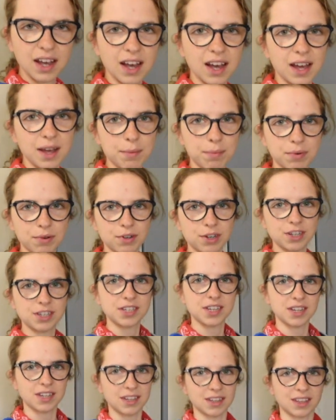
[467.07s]
I put it
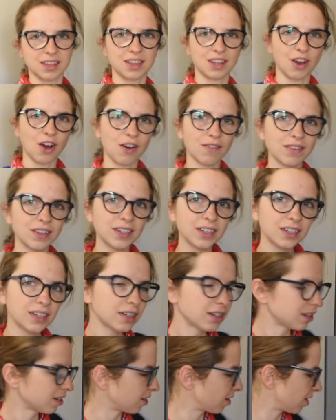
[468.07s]
in the
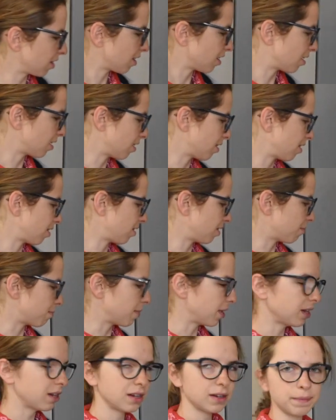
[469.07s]
oven in the
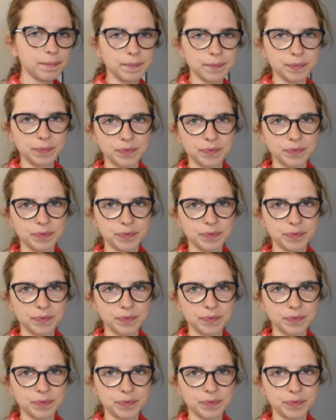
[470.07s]
middle,